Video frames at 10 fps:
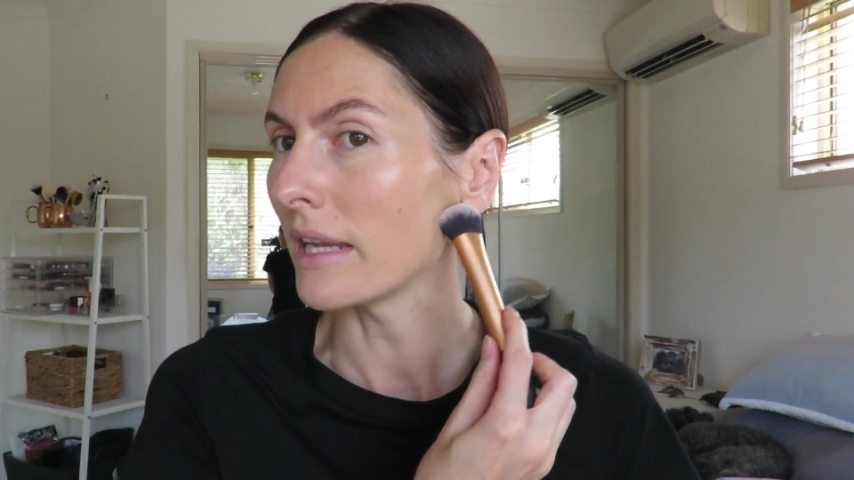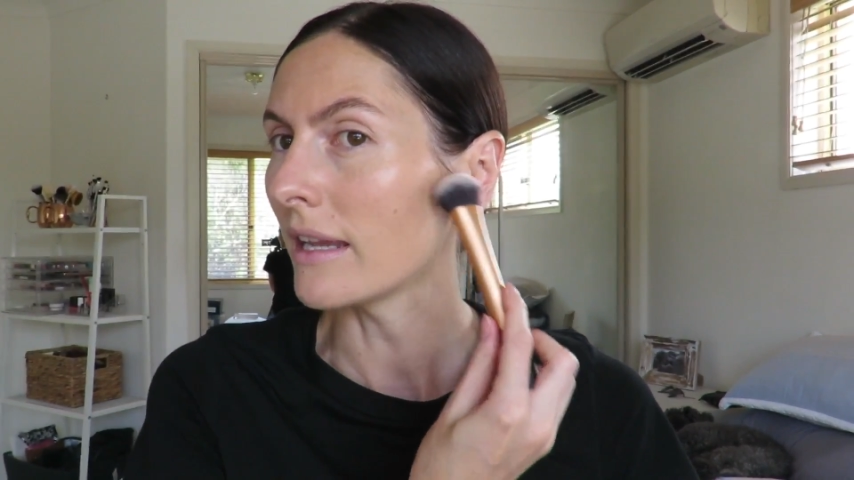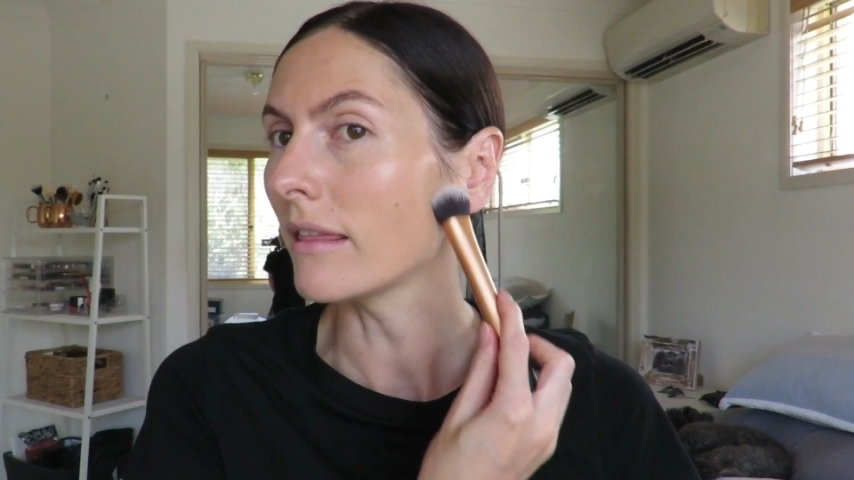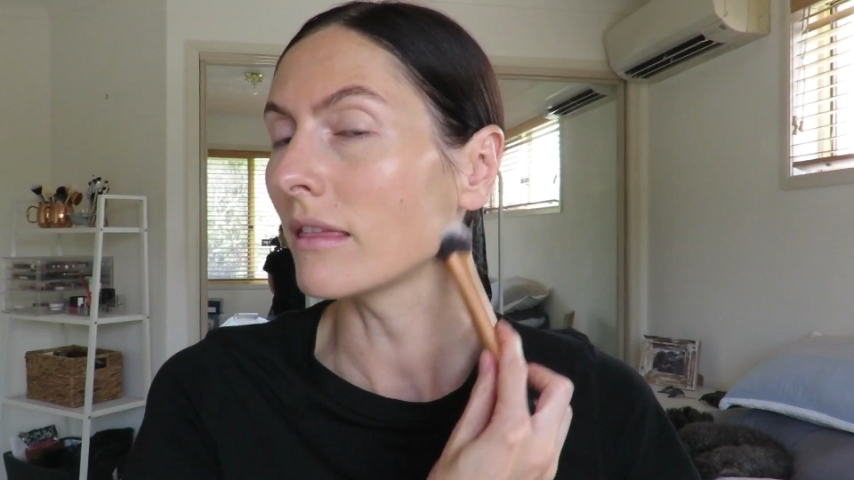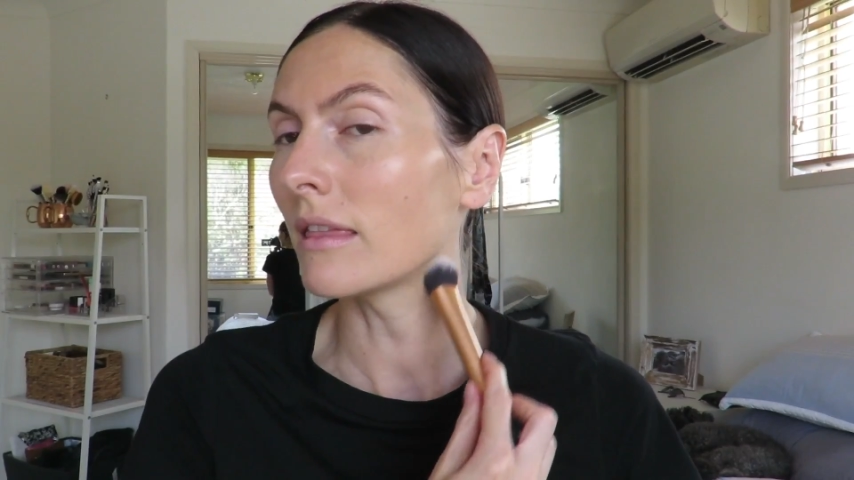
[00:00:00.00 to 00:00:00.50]

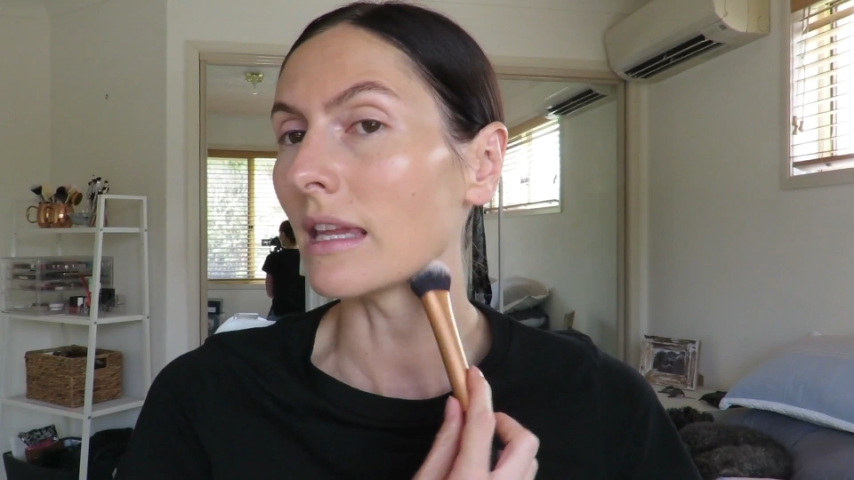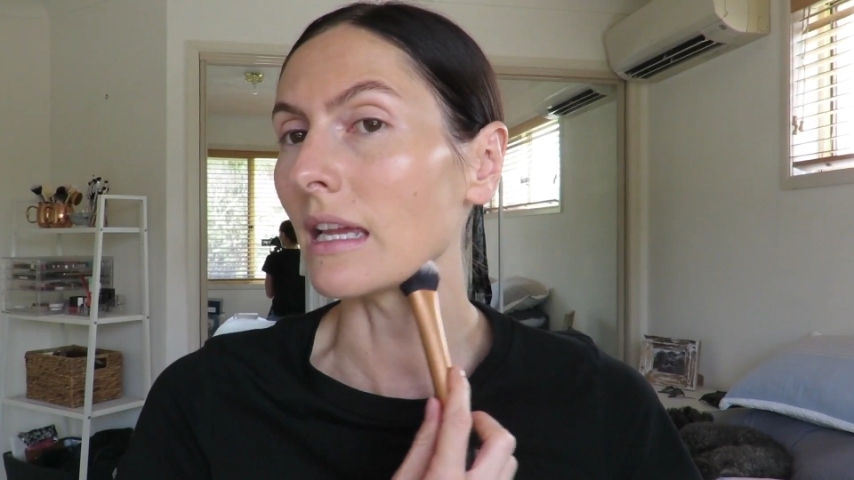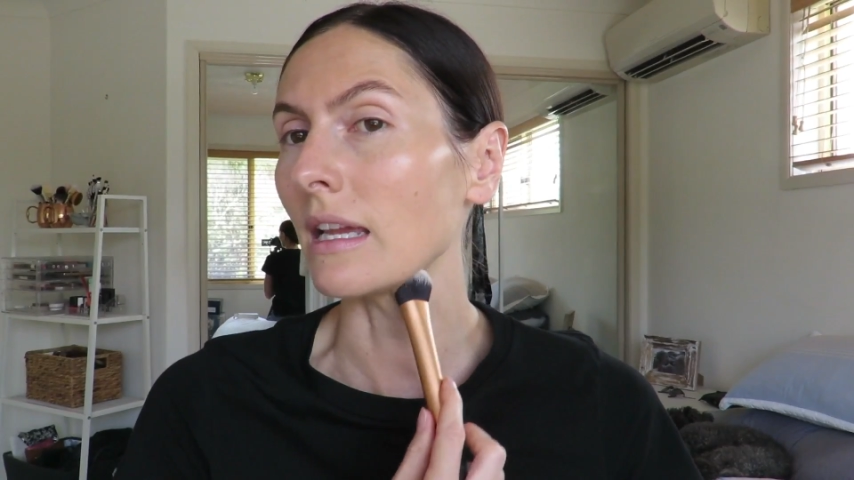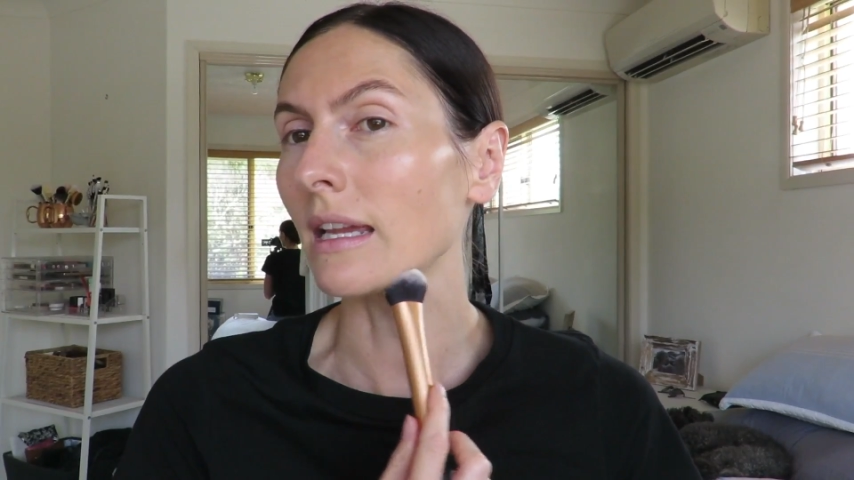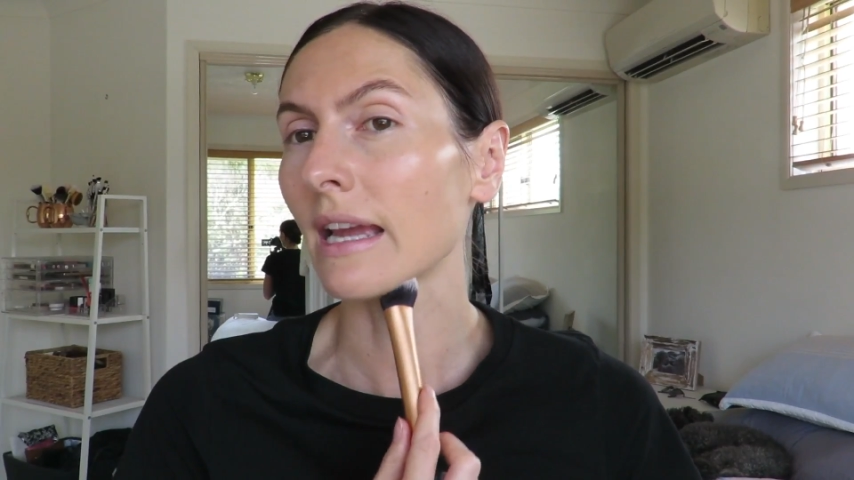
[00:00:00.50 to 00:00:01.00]
in
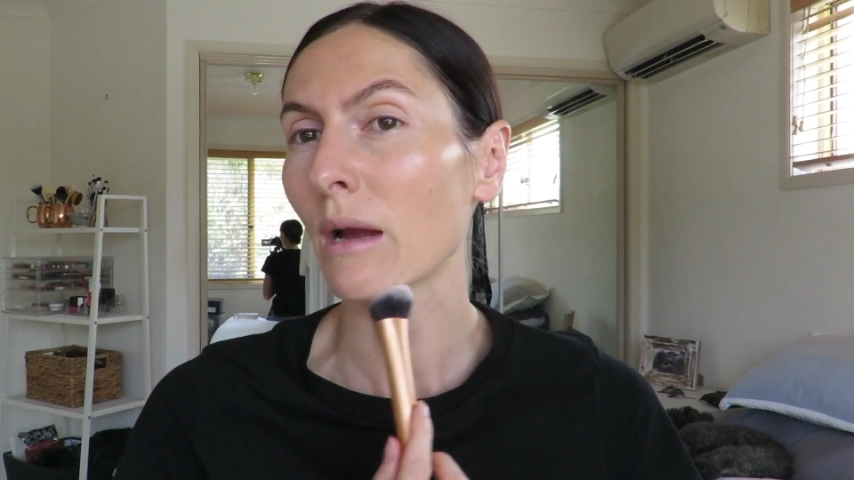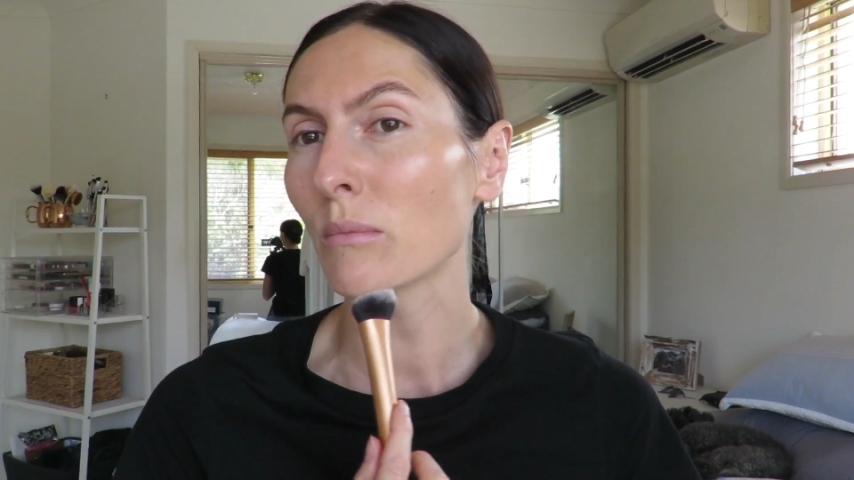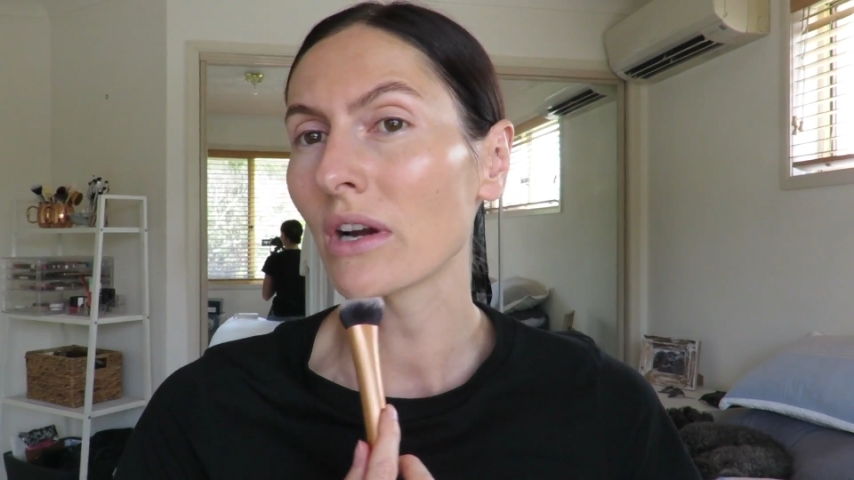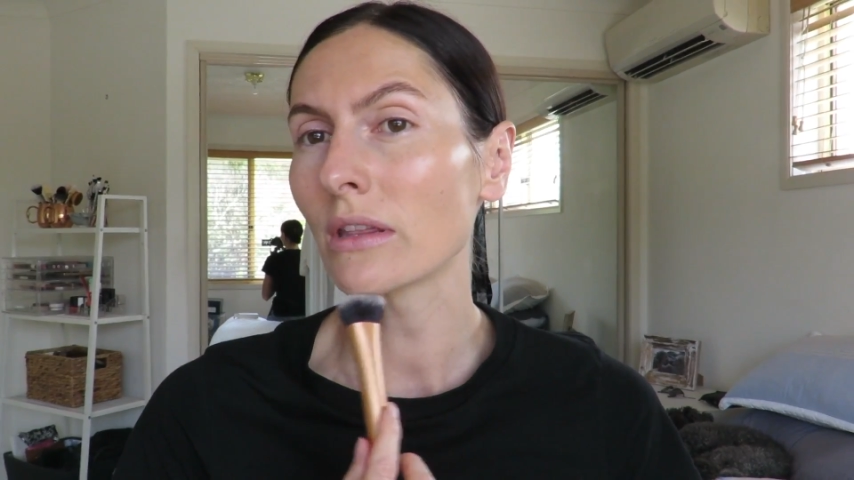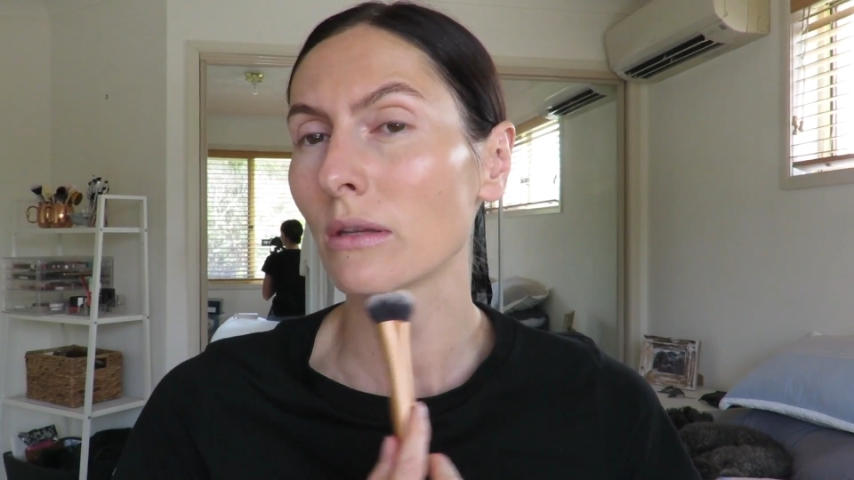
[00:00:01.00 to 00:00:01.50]
the
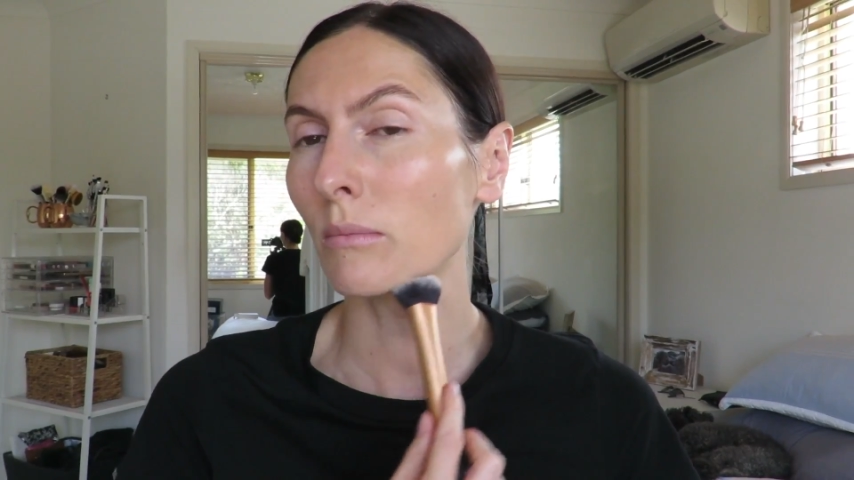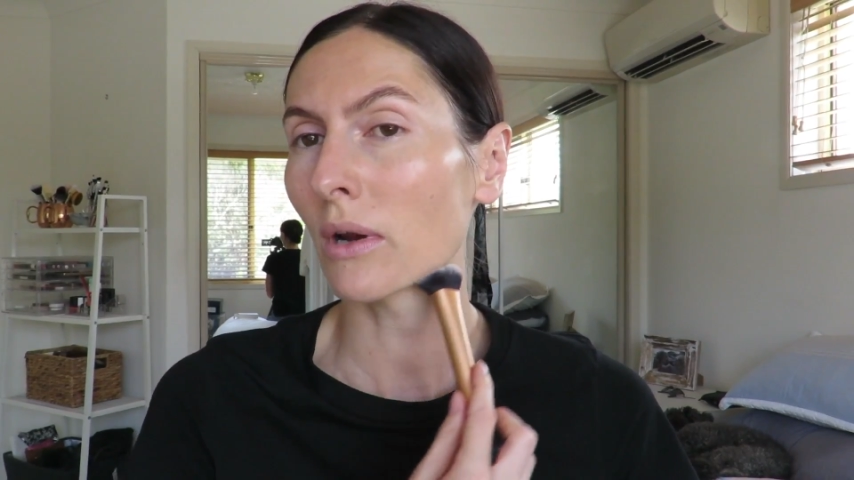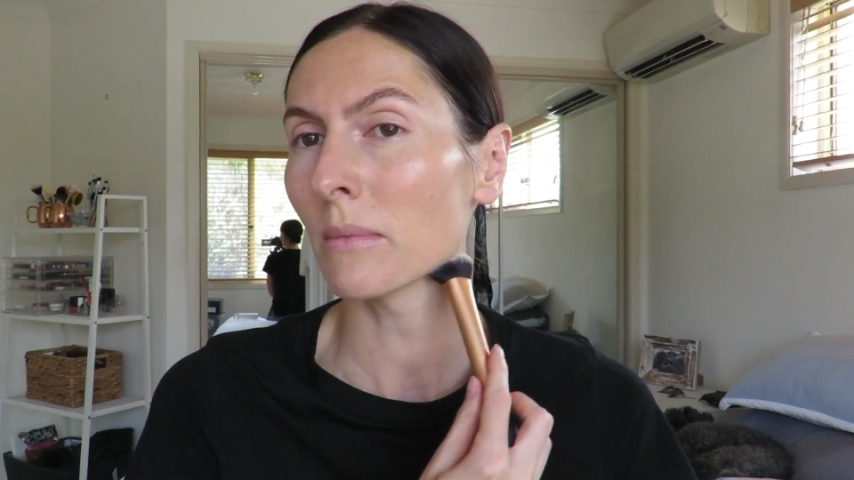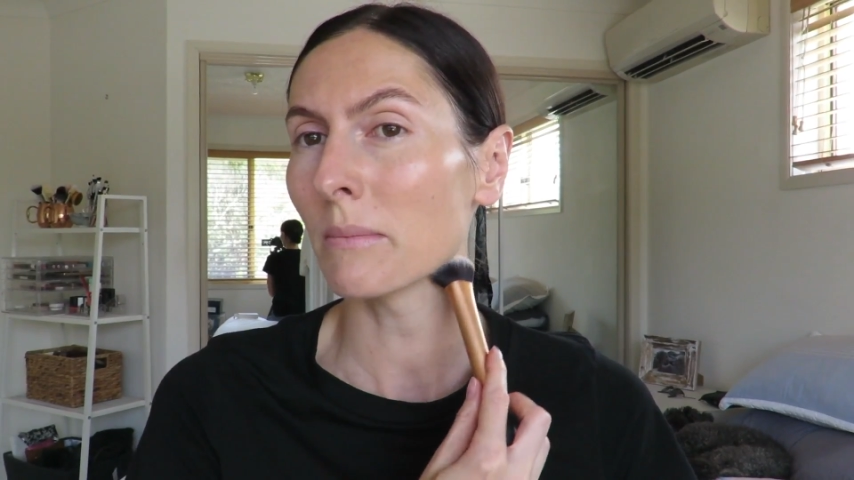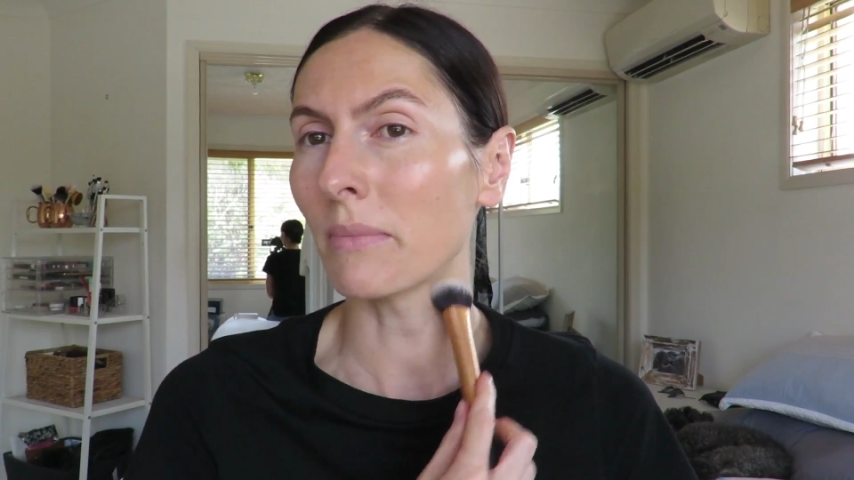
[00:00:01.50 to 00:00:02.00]
camera at the moment,